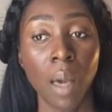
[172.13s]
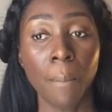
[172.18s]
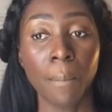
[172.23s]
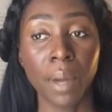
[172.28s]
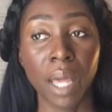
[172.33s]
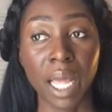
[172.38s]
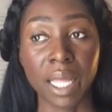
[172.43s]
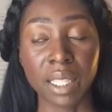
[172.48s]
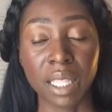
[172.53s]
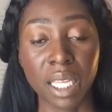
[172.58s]

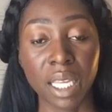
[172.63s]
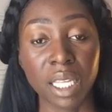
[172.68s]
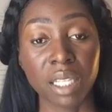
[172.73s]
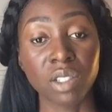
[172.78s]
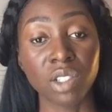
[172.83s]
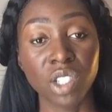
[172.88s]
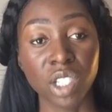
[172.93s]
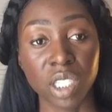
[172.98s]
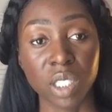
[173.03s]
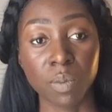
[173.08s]
But I think
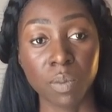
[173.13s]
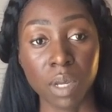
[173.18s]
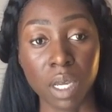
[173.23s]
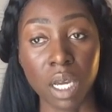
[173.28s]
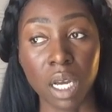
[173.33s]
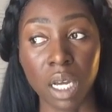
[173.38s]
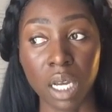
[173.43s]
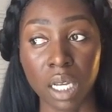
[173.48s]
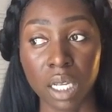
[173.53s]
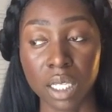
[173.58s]
it's just
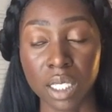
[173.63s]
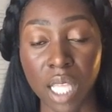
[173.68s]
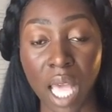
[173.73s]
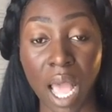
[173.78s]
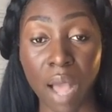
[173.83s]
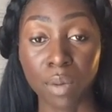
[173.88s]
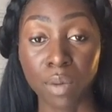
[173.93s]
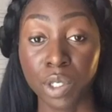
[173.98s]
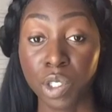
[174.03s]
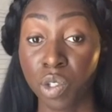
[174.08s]
because
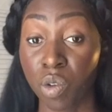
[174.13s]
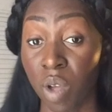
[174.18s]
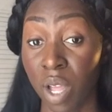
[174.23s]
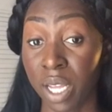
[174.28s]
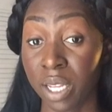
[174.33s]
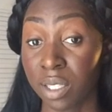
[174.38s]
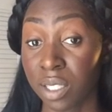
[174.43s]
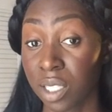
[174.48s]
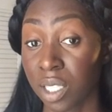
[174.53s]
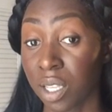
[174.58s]
I was
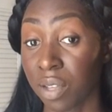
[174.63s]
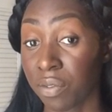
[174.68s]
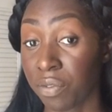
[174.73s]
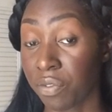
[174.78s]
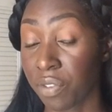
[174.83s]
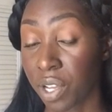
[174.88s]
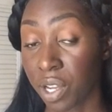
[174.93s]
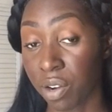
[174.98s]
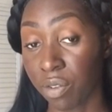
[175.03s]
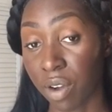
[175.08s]
trying to
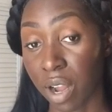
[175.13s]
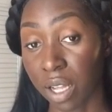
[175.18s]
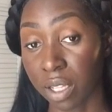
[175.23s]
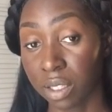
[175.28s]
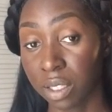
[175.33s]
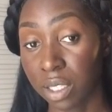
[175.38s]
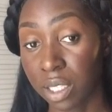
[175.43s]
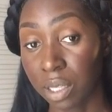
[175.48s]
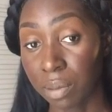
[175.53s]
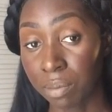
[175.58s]
figure out
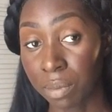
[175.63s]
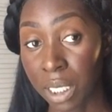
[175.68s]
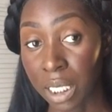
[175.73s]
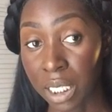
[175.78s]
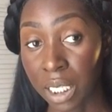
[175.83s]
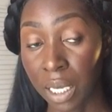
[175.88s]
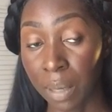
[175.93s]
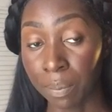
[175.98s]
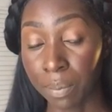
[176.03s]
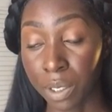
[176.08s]
the
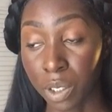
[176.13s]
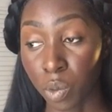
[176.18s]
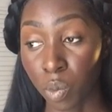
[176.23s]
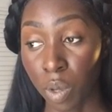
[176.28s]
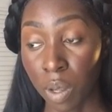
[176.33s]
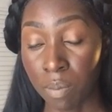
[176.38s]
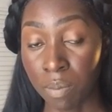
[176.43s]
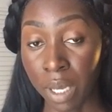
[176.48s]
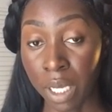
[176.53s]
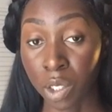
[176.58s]
medium
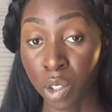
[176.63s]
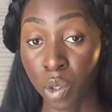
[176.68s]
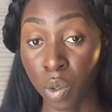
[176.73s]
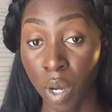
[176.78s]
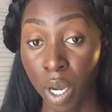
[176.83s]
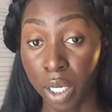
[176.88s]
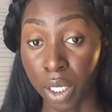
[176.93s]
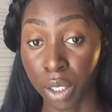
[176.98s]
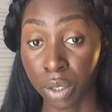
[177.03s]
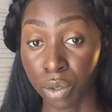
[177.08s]
between me
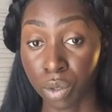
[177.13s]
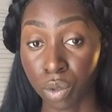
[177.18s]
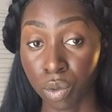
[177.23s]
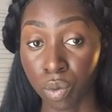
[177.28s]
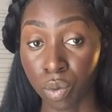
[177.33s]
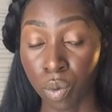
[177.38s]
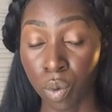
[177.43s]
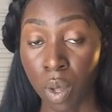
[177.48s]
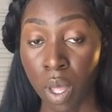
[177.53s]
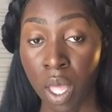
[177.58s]
trying to
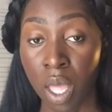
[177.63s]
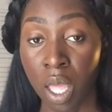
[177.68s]
do